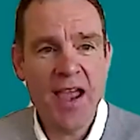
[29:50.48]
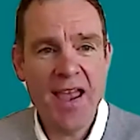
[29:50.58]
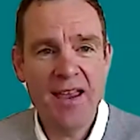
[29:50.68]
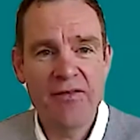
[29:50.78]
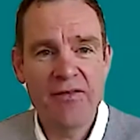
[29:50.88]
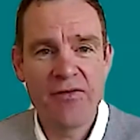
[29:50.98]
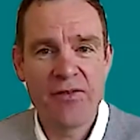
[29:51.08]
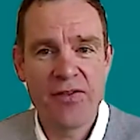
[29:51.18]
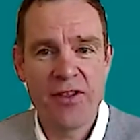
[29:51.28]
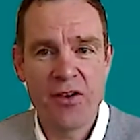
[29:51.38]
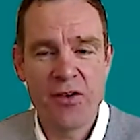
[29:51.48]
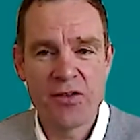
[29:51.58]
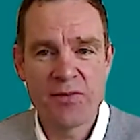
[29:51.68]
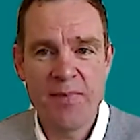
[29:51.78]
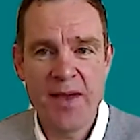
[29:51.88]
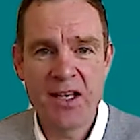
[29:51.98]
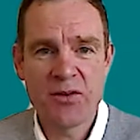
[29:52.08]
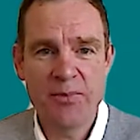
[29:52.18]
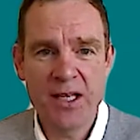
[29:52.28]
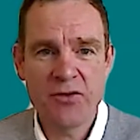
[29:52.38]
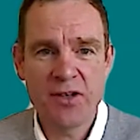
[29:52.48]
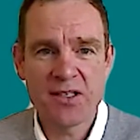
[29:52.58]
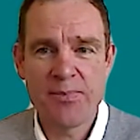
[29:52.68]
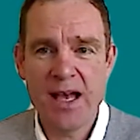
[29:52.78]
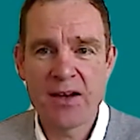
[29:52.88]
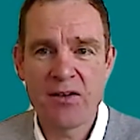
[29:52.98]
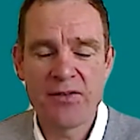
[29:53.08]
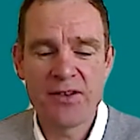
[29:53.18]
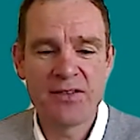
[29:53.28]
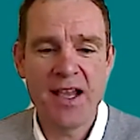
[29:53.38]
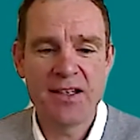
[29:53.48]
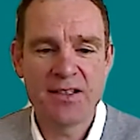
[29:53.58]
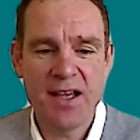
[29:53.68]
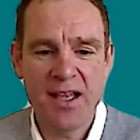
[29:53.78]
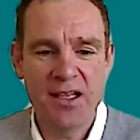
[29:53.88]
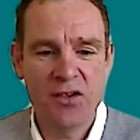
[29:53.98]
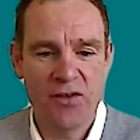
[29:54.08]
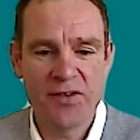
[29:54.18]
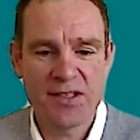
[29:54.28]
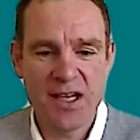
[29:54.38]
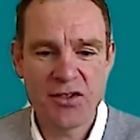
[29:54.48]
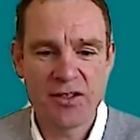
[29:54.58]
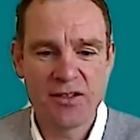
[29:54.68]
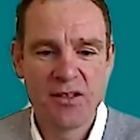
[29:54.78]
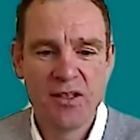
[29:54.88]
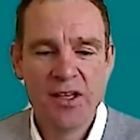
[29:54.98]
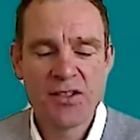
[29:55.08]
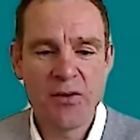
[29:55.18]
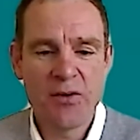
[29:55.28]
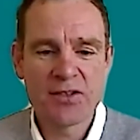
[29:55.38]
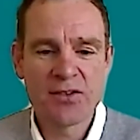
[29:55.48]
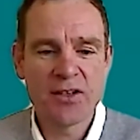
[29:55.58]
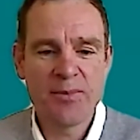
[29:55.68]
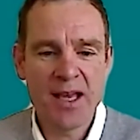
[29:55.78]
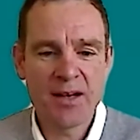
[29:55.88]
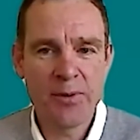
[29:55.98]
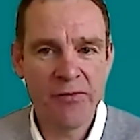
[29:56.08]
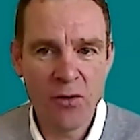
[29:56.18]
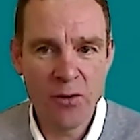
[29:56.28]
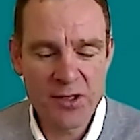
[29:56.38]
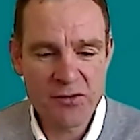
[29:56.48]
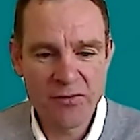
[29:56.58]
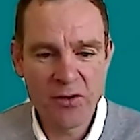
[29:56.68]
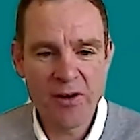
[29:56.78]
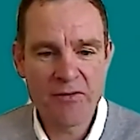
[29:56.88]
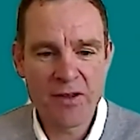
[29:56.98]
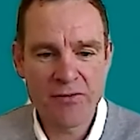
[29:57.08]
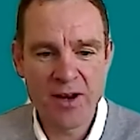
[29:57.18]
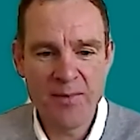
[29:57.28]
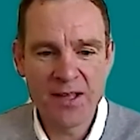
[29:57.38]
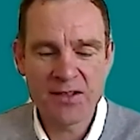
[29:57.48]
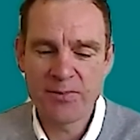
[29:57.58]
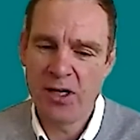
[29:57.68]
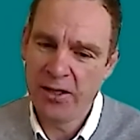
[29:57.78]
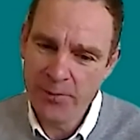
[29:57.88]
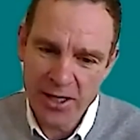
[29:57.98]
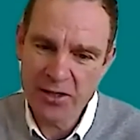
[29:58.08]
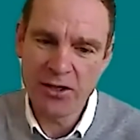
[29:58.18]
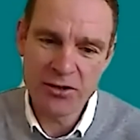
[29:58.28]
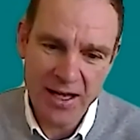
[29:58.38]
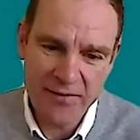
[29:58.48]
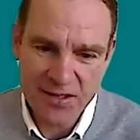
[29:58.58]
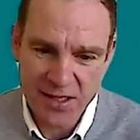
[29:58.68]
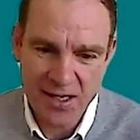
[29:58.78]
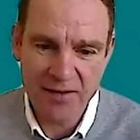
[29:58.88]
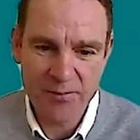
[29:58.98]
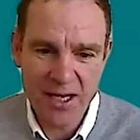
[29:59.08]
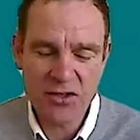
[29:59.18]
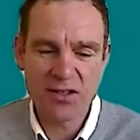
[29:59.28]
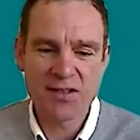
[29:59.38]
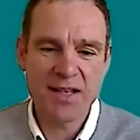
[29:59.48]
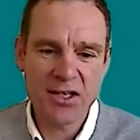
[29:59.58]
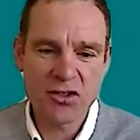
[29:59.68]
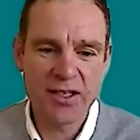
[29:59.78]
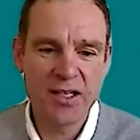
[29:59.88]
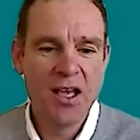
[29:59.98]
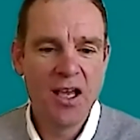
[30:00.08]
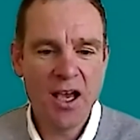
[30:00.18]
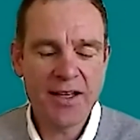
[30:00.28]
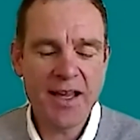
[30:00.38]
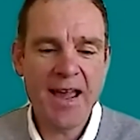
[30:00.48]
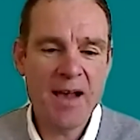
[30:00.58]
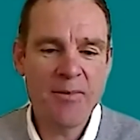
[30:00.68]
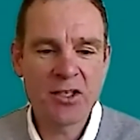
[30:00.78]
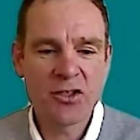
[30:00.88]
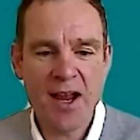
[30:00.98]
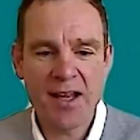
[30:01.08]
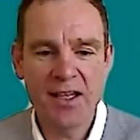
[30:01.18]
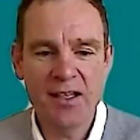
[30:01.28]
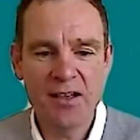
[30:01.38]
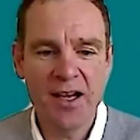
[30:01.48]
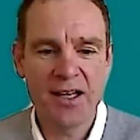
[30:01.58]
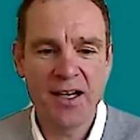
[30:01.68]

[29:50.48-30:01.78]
have those management metrics part of the day-to-day conversation. So it's not about a performance review every 3 months. Oh my God, you haven't seen enough patients. It's actually, okay, how am I tracking? I can